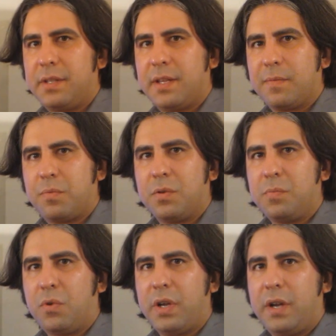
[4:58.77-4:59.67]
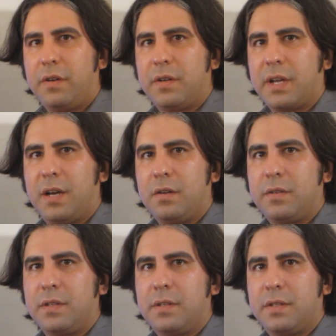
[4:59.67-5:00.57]
They have pulled more air to
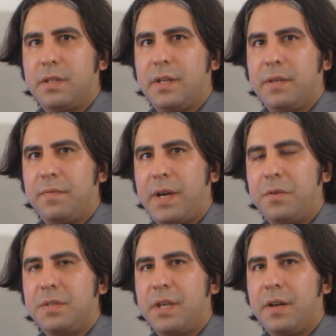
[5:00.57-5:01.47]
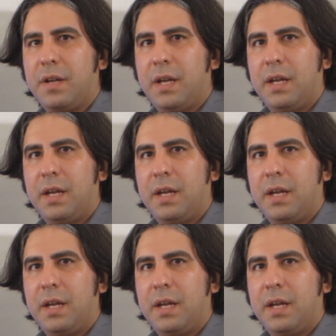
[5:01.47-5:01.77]
counter the Vanu's error.